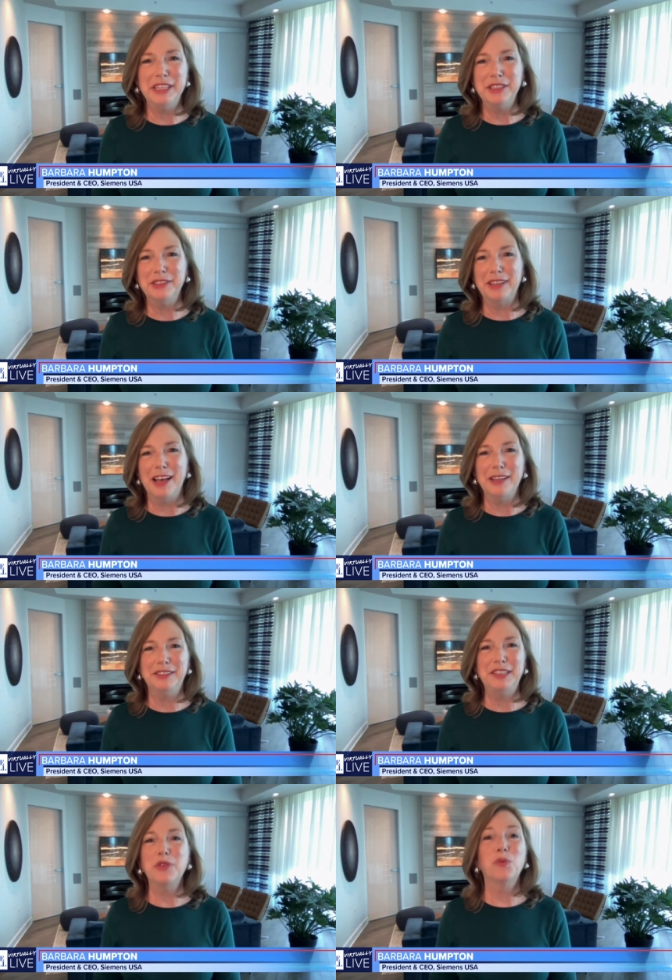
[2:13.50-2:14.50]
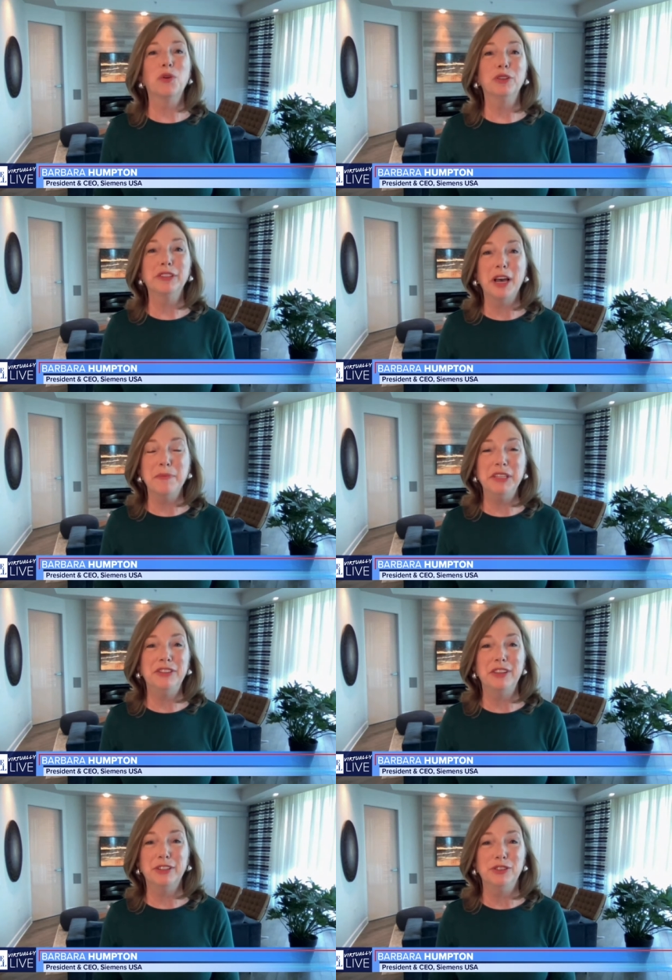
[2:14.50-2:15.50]
is uh, see the world coming
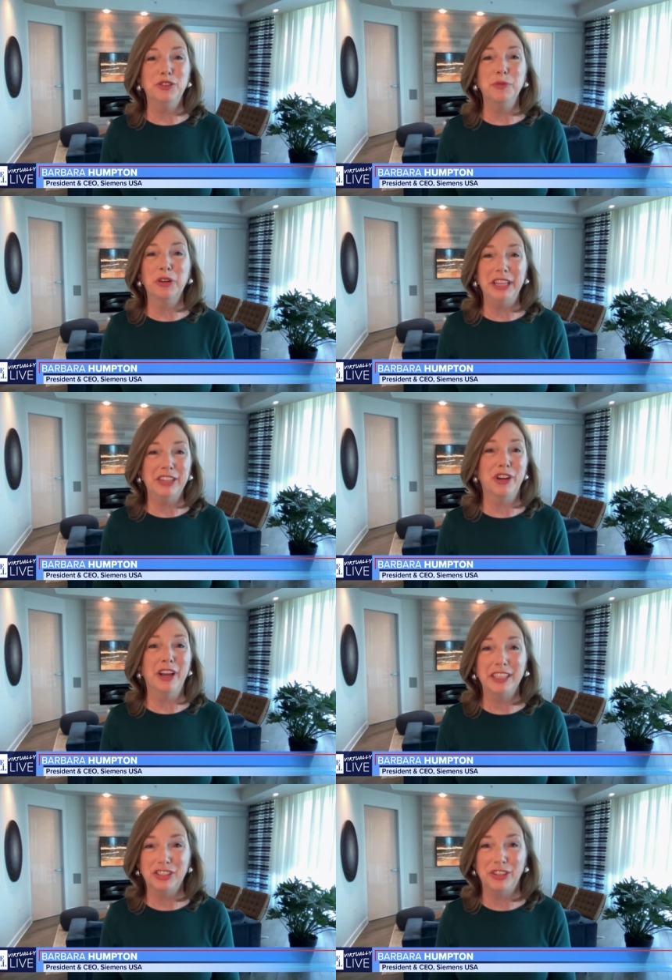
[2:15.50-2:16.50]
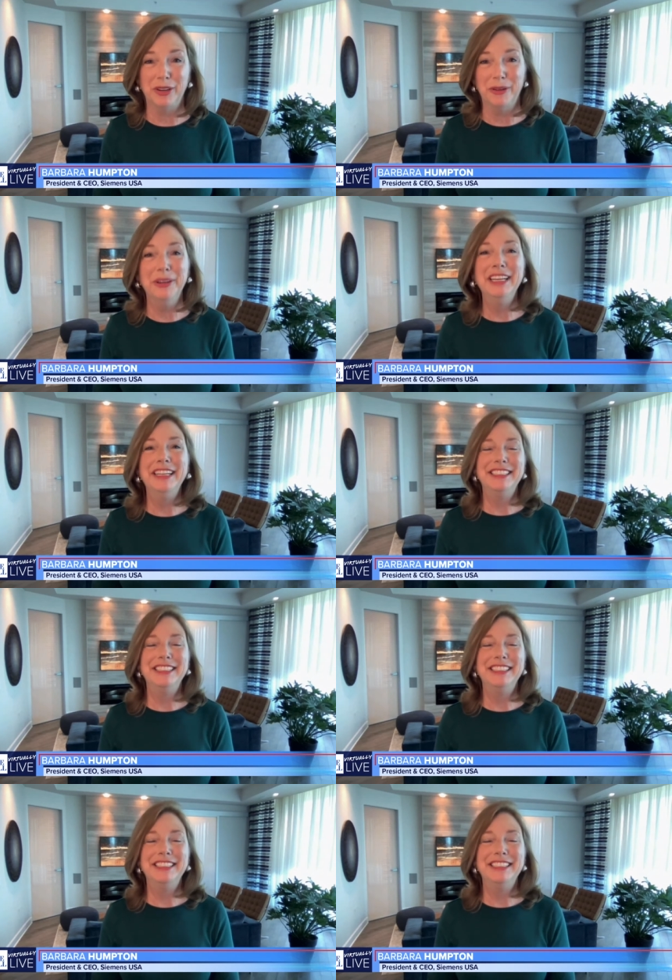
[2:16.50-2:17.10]
to the Consumer Electronics Show